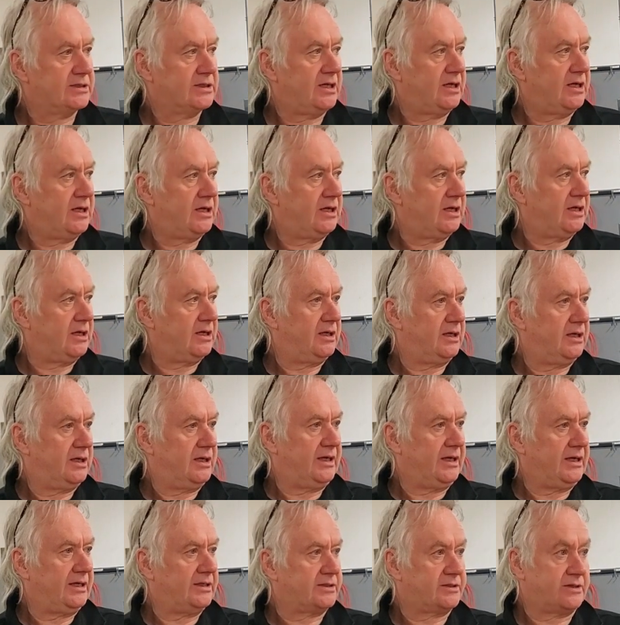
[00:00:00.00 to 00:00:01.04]

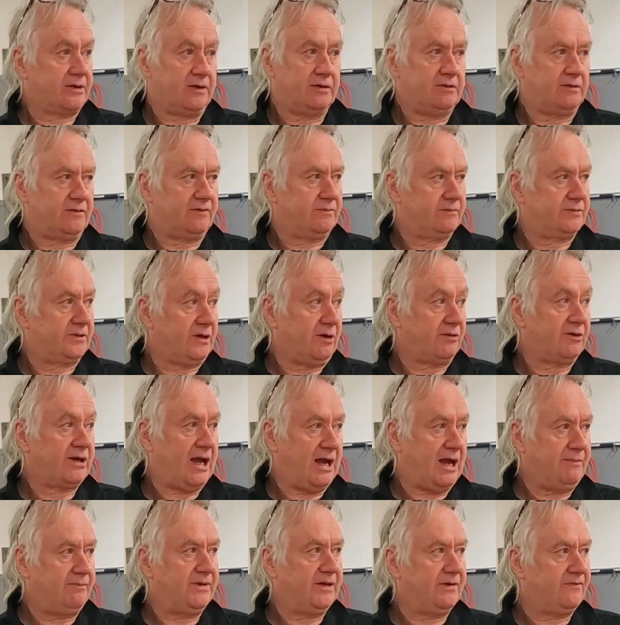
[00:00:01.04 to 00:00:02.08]

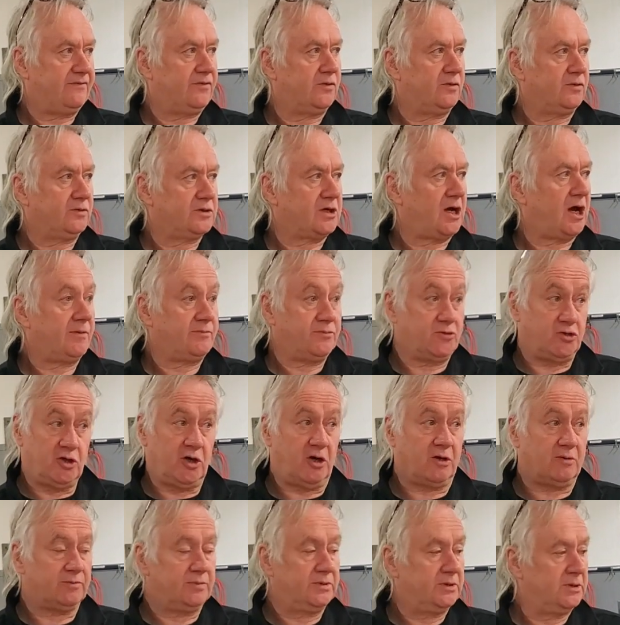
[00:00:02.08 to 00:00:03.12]
can be a full-time
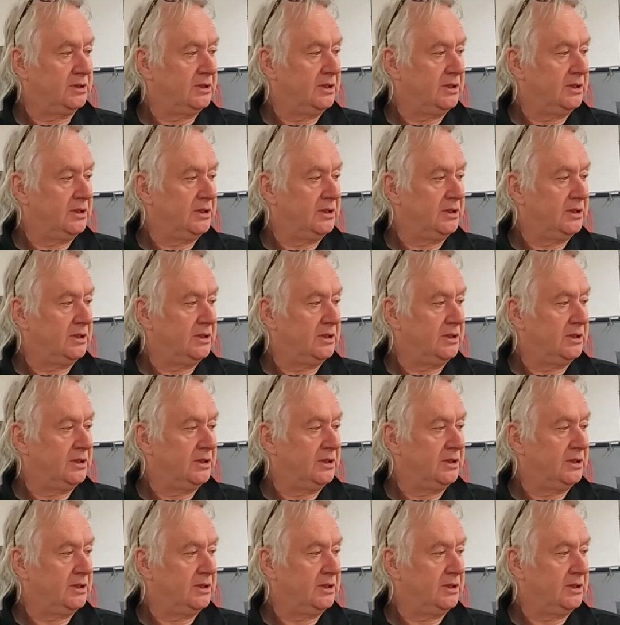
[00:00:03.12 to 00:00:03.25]
job.